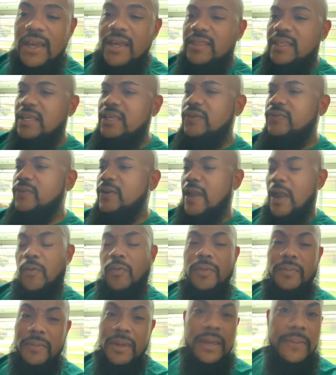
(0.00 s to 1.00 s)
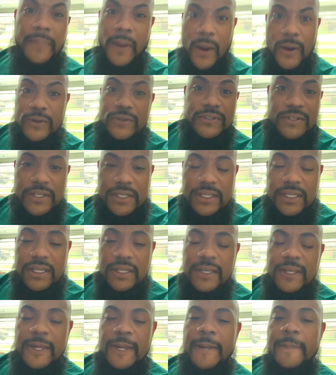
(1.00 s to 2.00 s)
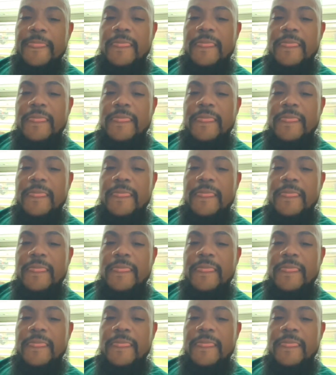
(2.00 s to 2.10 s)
Thank you for helping me personally.